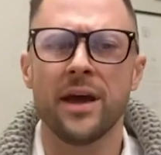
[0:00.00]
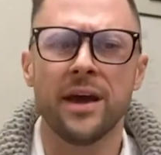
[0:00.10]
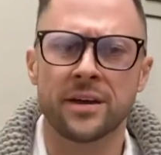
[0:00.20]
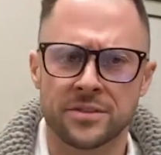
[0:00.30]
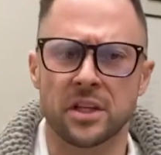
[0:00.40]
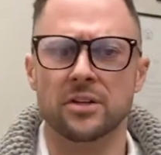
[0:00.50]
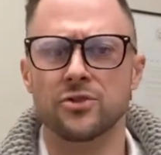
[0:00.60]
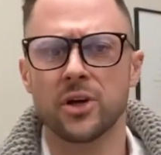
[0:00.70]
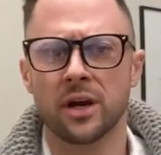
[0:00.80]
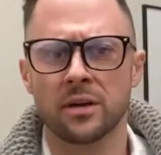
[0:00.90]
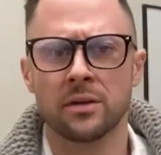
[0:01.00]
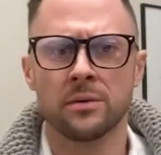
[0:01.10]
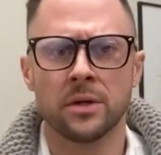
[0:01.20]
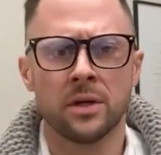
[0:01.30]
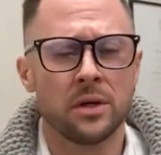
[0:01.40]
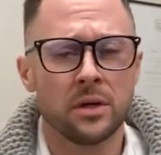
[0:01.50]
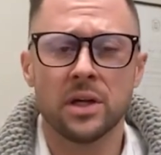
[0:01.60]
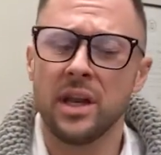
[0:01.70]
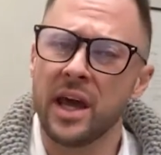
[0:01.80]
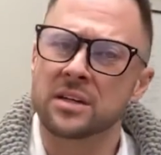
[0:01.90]
Excellent, Jared.
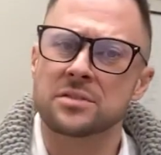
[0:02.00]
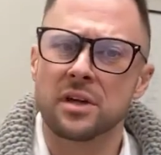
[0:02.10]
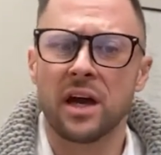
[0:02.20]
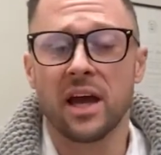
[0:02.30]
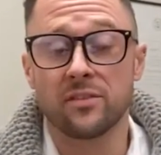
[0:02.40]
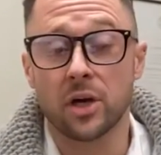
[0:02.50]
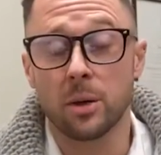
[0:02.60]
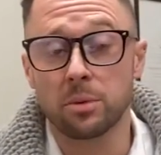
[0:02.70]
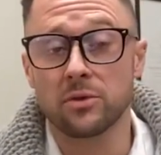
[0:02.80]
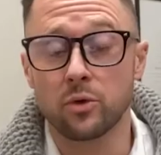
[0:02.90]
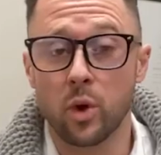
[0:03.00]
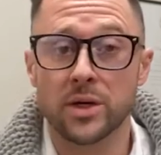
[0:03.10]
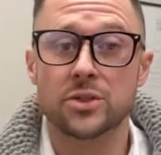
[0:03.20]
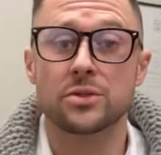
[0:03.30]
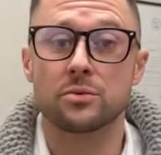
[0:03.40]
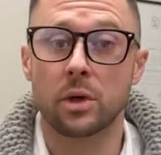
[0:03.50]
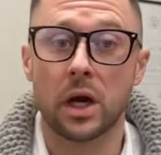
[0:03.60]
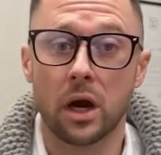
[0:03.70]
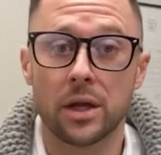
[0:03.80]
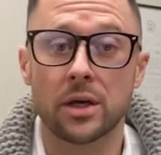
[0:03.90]
Next, I have a couple of questions
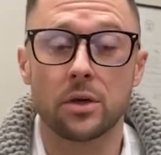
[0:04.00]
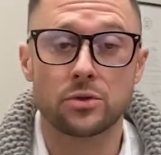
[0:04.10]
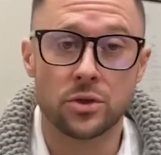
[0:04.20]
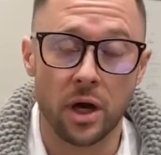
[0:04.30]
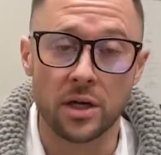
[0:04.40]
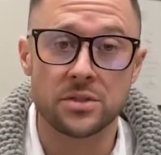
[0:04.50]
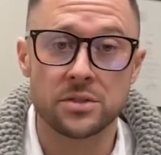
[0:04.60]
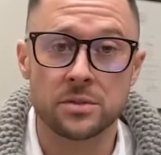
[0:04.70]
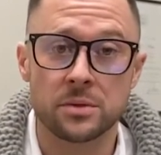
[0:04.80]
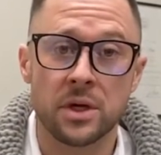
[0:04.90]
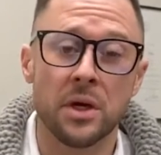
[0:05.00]
regarding trusts.